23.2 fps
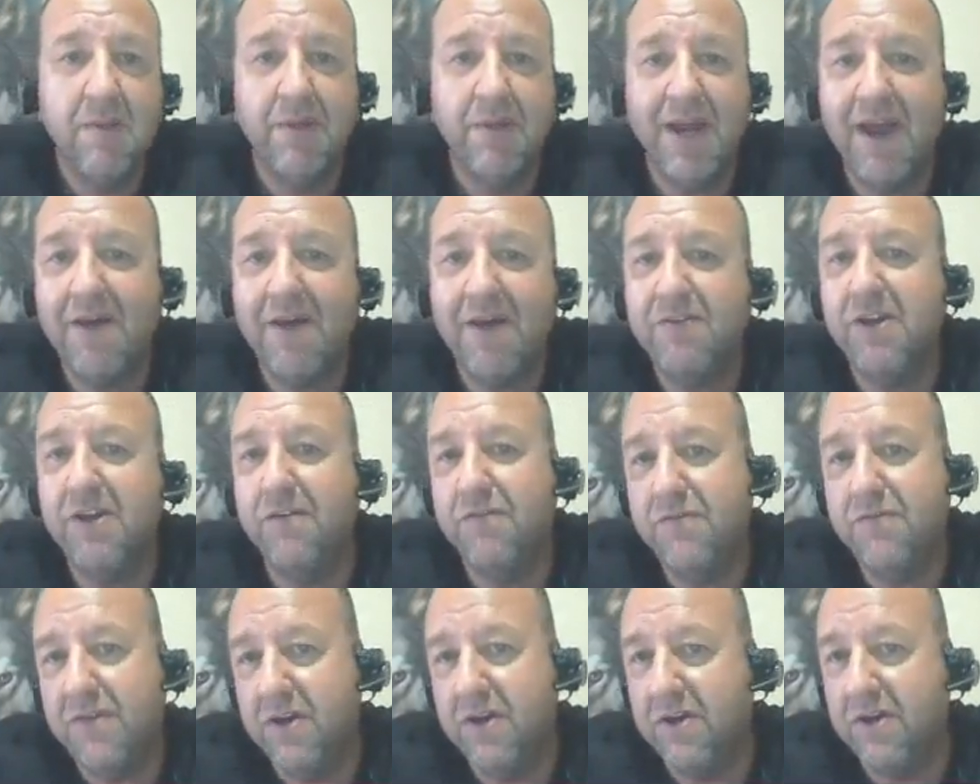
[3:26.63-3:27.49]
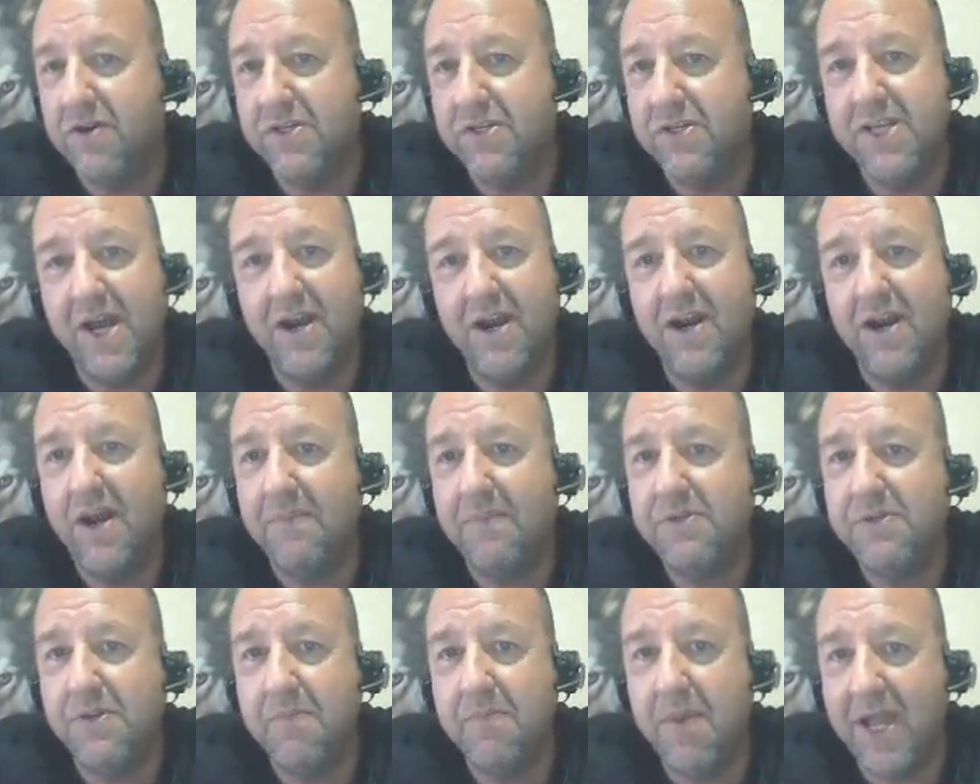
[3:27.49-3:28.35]
But having a failure is not an
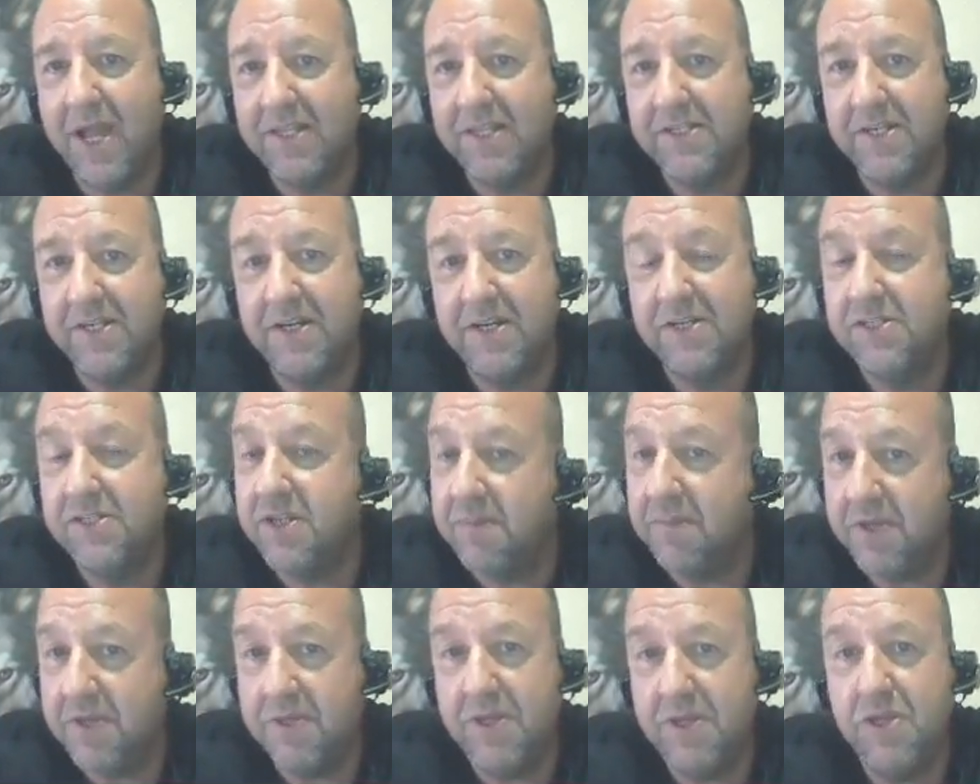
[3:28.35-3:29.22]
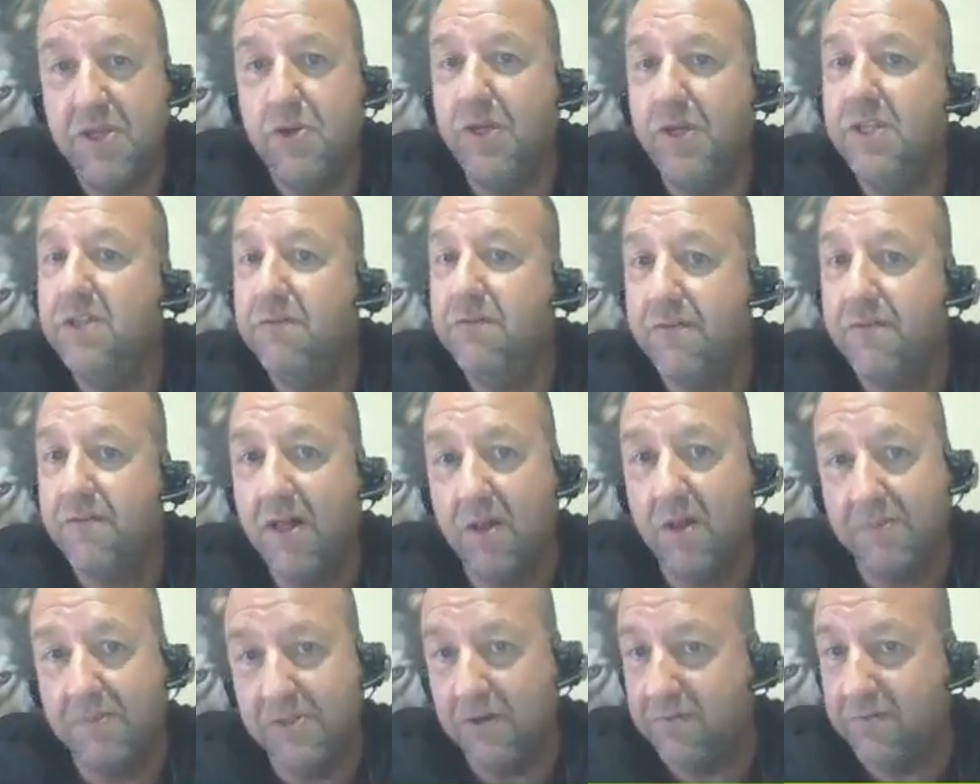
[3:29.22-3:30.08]
option mindset is something that you can
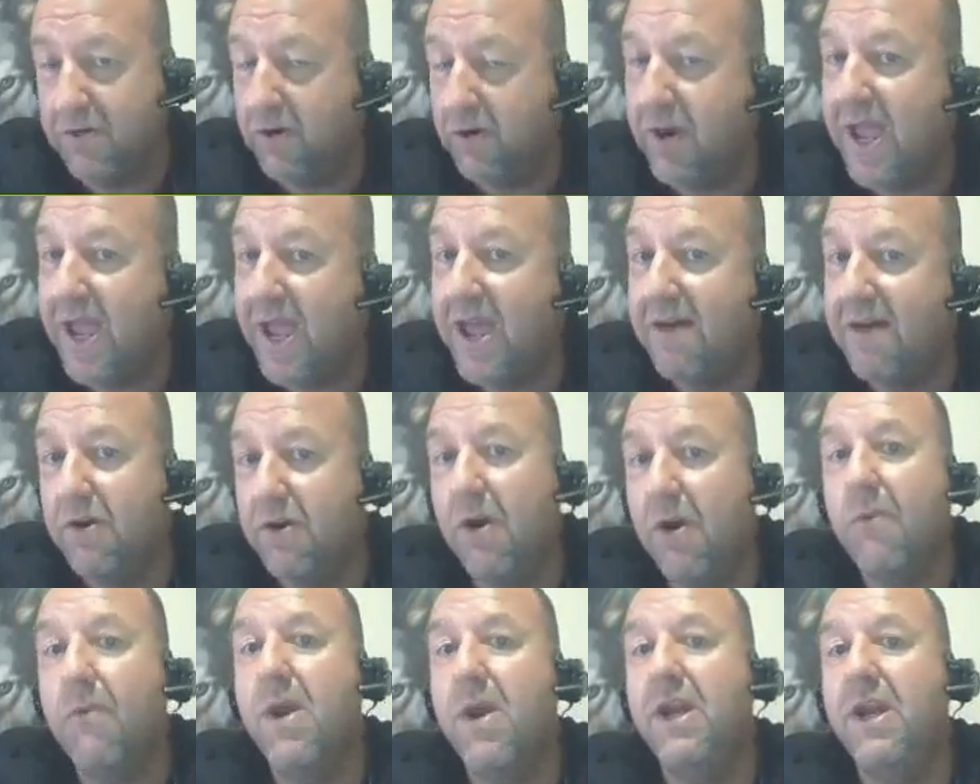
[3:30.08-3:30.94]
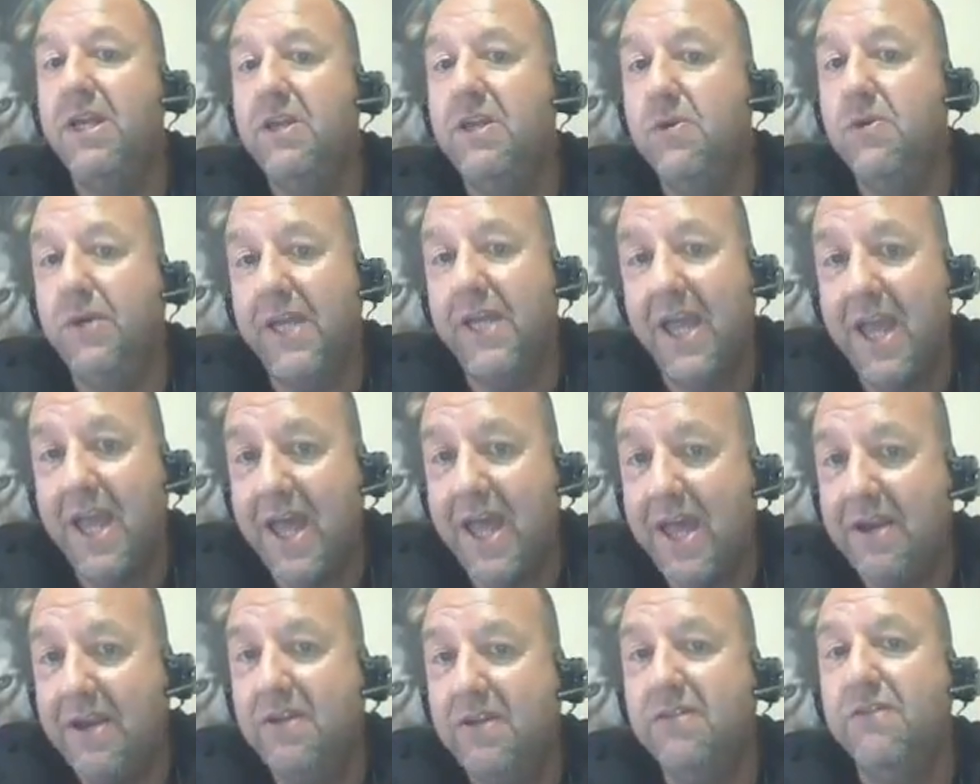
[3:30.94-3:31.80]
develop. So if you don't have it already, you
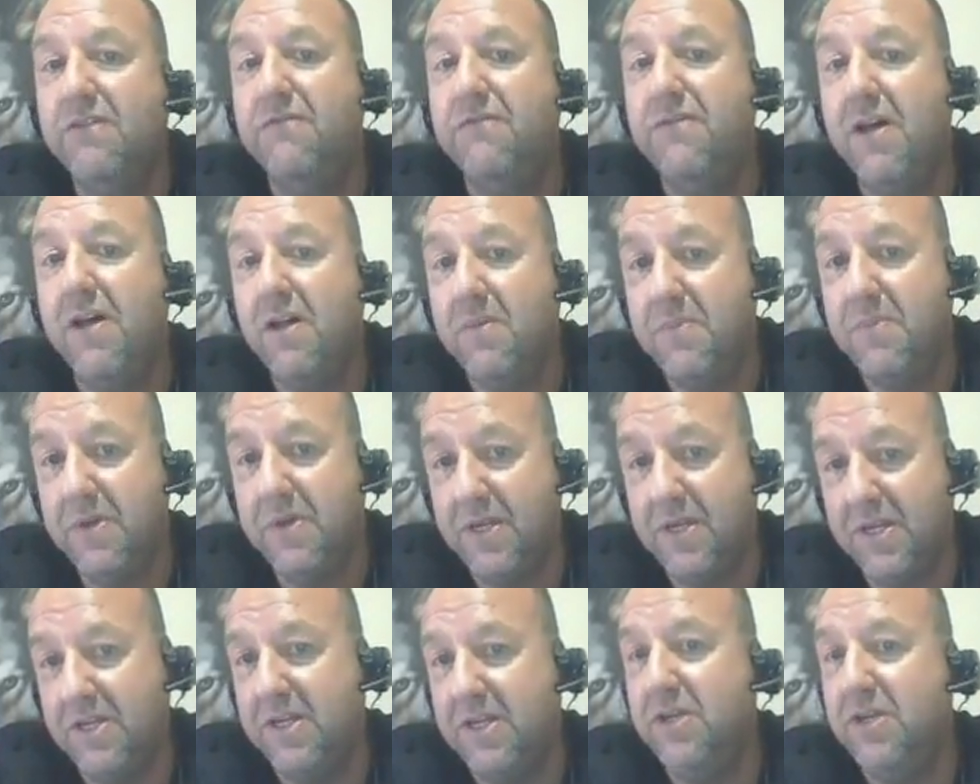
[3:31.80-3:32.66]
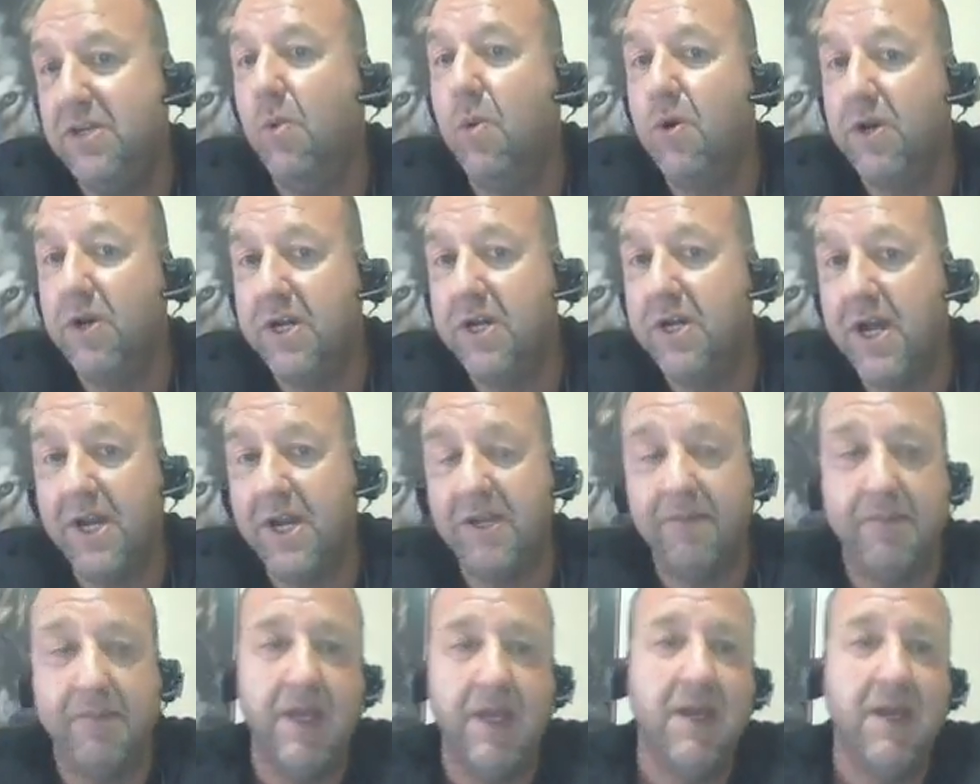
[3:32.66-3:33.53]
can develop it. You need to work on it.